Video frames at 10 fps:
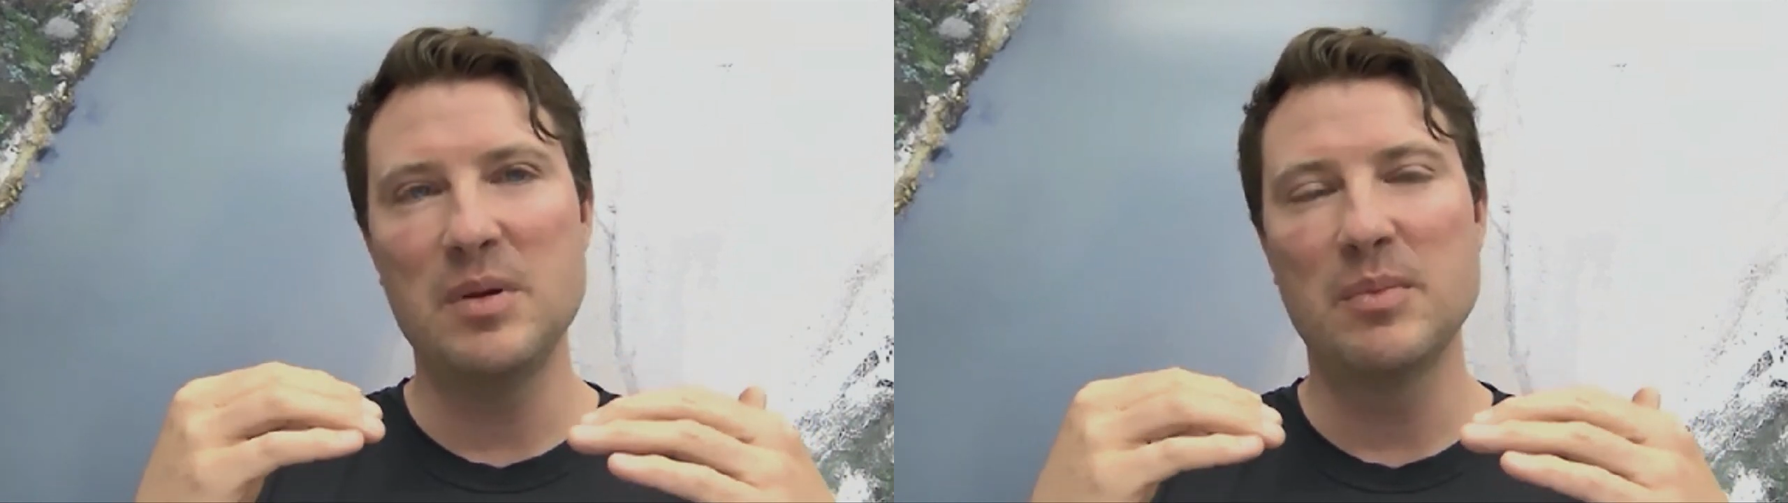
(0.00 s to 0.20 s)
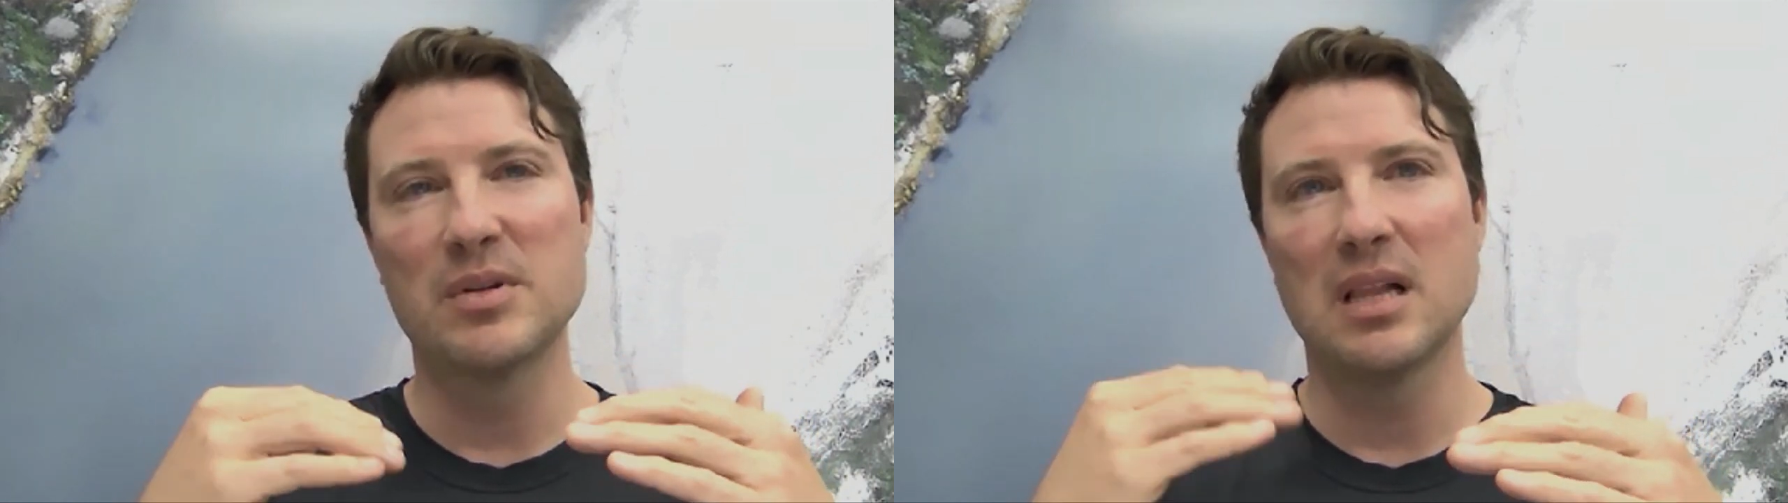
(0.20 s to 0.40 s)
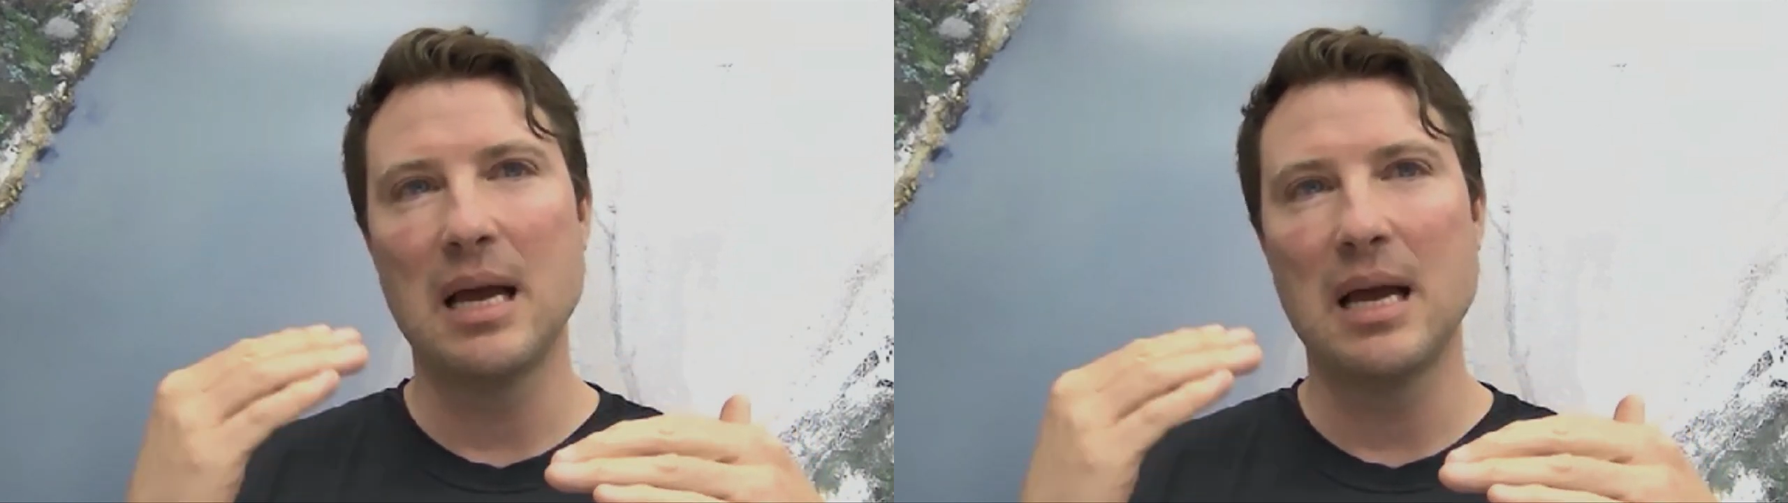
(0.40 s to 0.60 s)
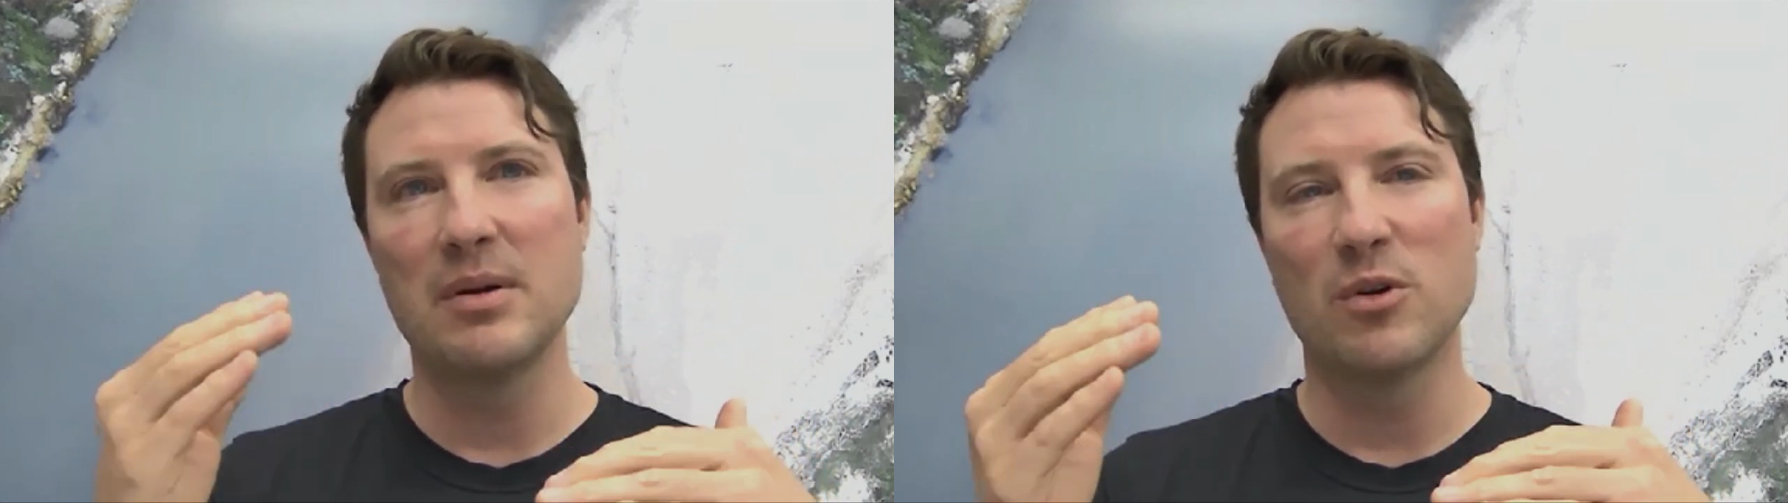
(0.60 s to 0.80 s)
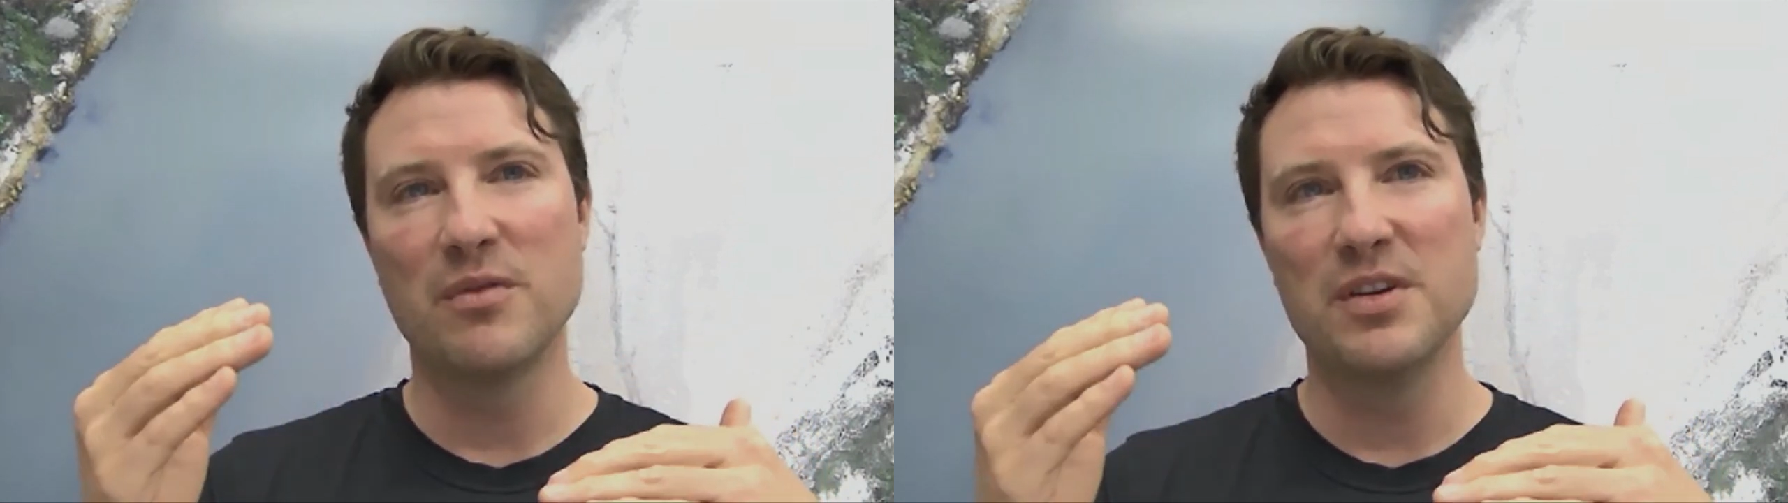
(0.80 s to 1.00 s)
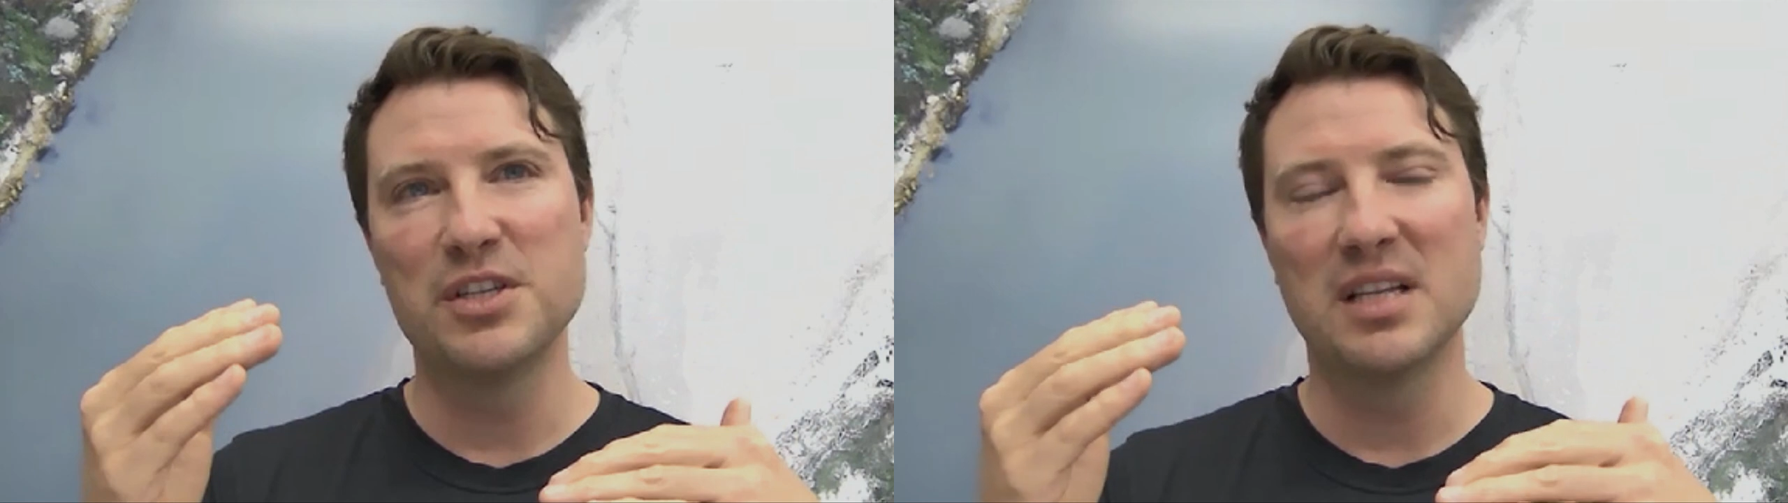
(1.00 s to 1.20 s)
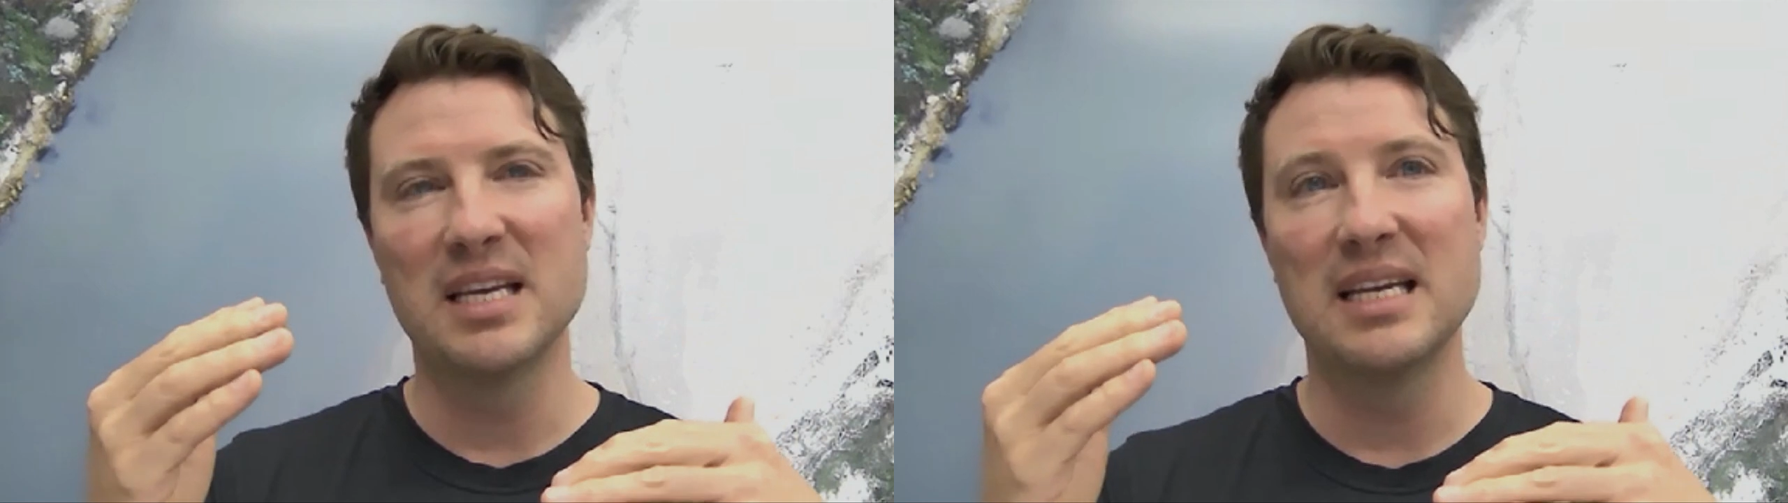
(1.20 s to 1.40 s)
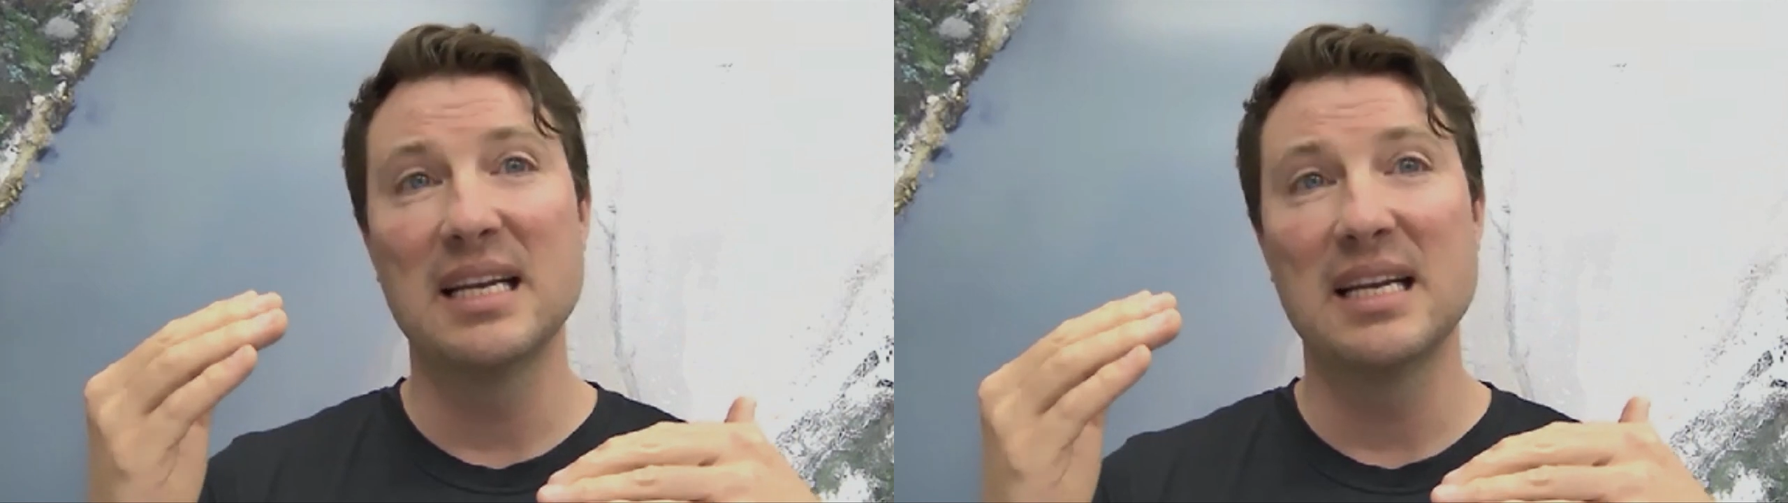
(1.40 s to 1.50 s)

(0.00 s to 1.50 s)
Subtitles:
people to collaborate more efficiently